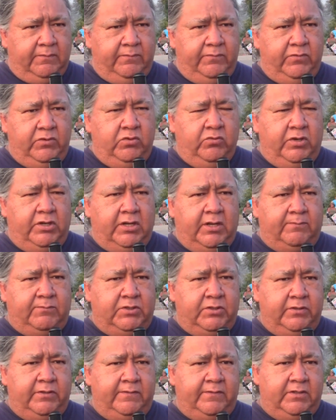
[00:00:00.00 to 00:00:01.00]
UN
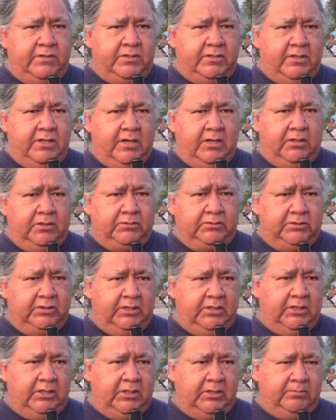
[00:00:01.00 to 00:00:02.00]
observers
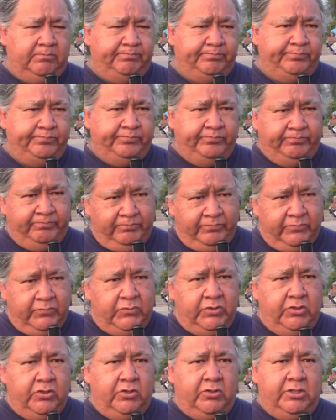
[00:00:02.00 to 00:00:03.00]
now.
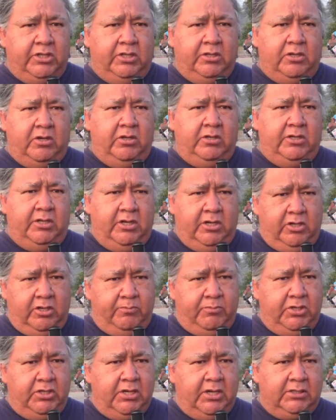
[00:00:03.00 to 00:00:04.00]
They're gonna
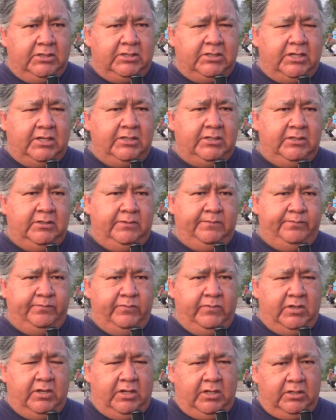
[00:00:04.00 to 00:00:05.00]
be on site
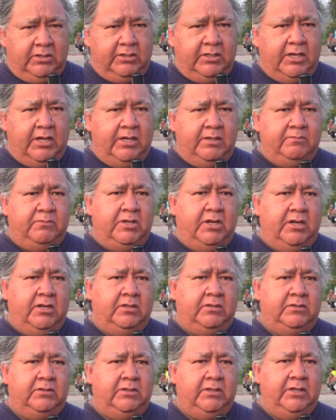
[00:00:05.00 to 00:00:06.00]
all the time
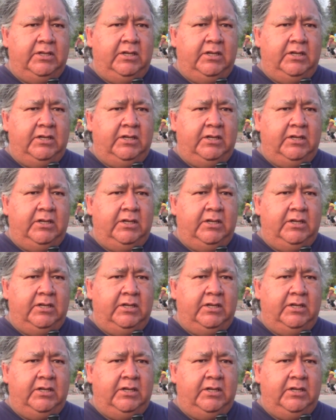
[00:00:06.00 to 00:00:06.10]
now.